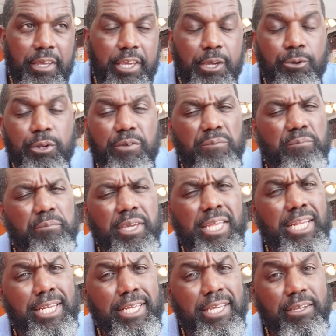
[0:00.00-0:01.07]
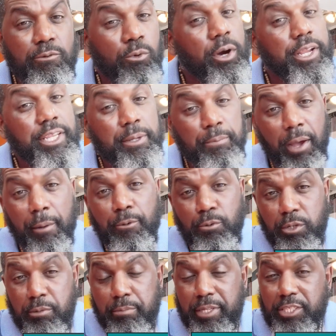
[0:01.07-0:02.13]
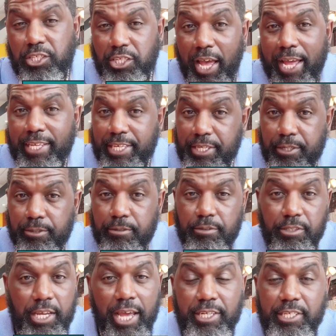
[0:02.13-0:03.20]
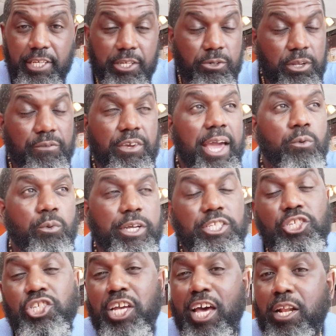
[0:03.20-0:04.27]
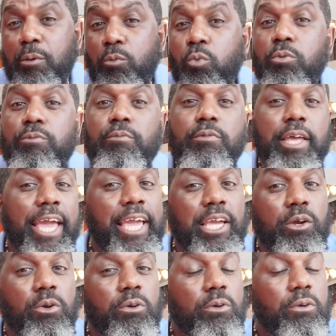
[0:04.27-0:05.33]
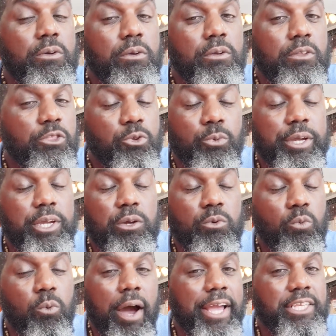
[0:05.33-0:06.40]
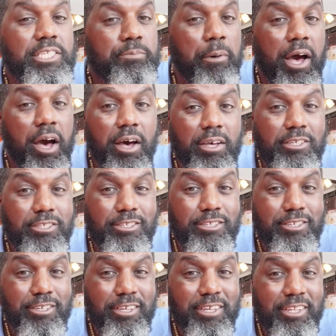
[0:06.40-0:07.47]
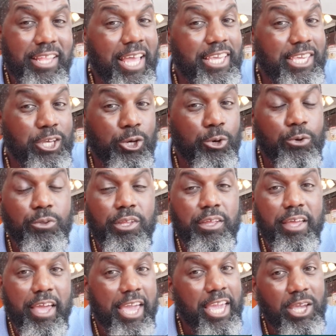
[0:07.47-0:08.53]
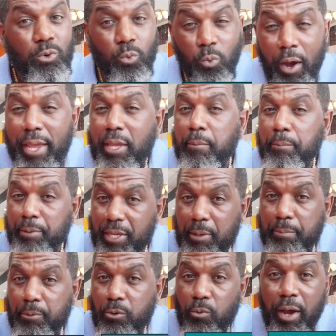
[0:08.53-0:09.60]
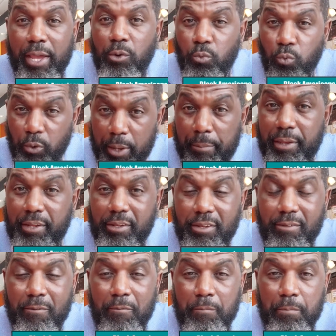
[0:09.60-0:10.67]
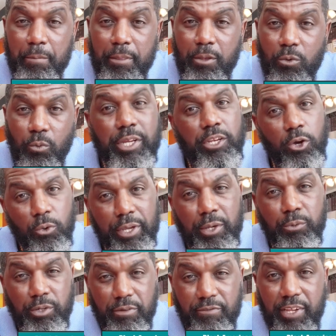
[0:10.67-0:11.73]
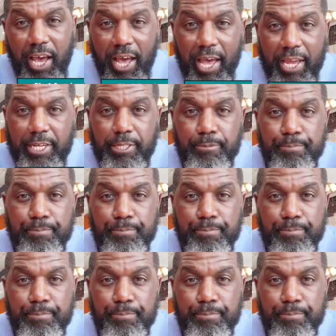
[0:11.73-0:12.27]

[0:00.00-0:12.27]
he would have immediately one, he probably would have been shot killed, shot and killed. If he had went and shot up eight three white spas that killed eight white people, white women, we know he would have died.